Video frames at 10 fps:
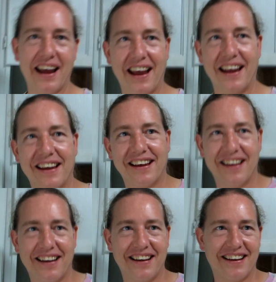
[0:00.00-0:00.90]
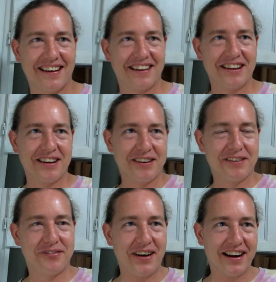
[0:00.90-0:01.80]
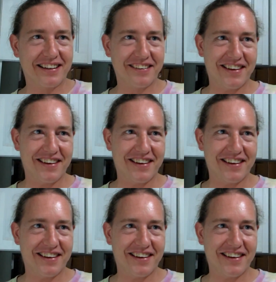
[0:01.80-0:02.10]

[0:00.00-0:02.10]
hey, fuck the